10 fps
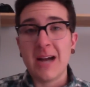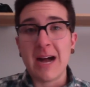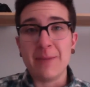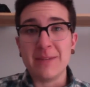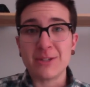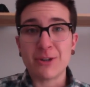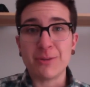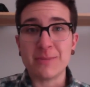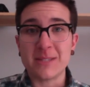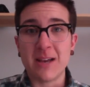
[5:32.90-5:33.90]
in
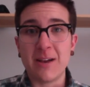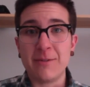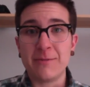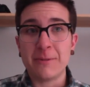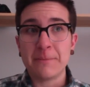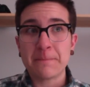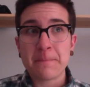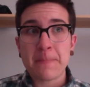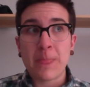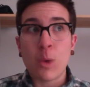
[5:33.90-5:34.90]
terms of
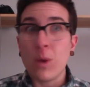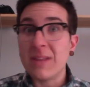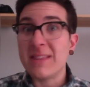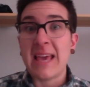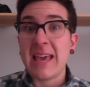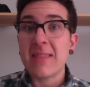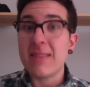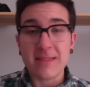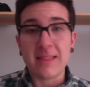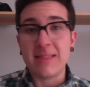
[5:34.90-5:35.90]
what they
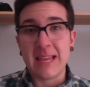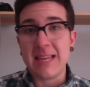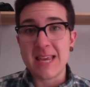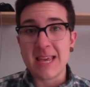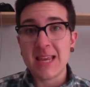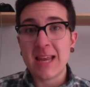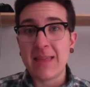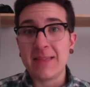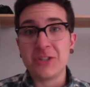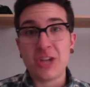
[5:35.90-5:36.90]
think that they need
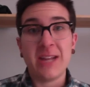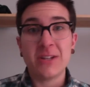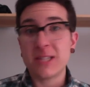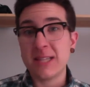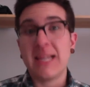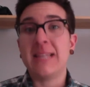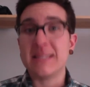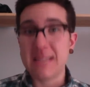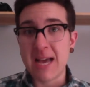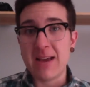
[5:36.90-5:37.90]
and the change that they
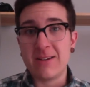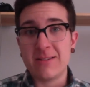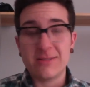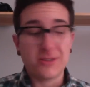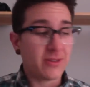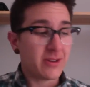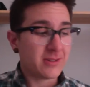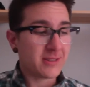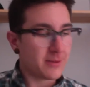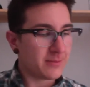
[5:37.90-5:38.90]
desire. So
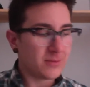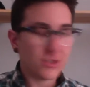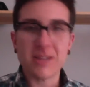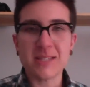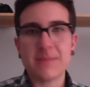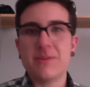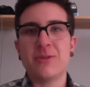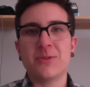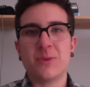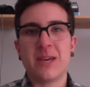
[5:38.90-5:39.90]
there's just some of
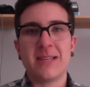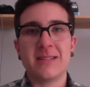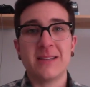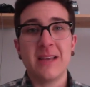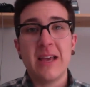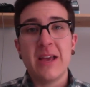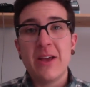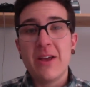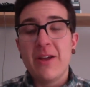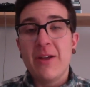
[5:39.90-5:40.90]
those ways
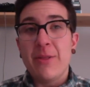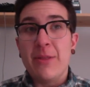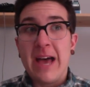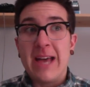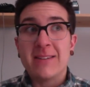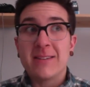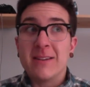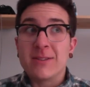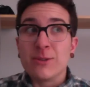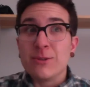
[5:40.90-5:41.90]
that
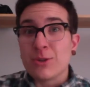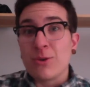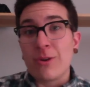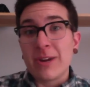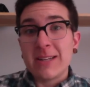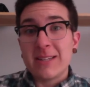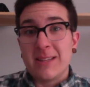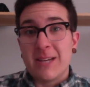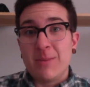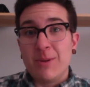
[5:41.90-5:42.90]
a
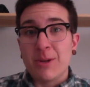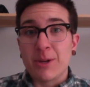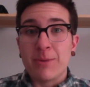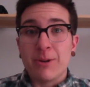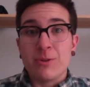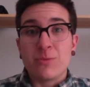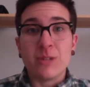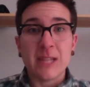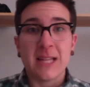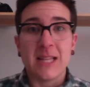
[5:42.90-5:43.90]
solution-oriented therapeutic approach
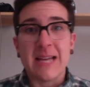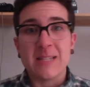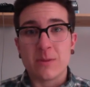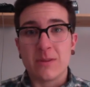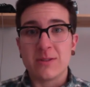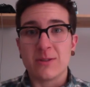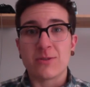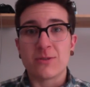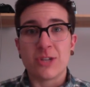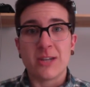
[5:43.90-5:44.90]
really aligns with a
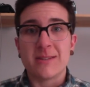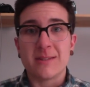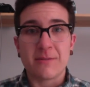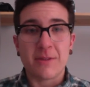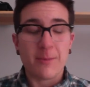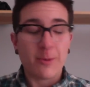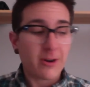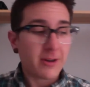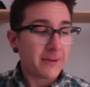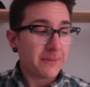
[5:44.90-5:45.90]
social justice framework.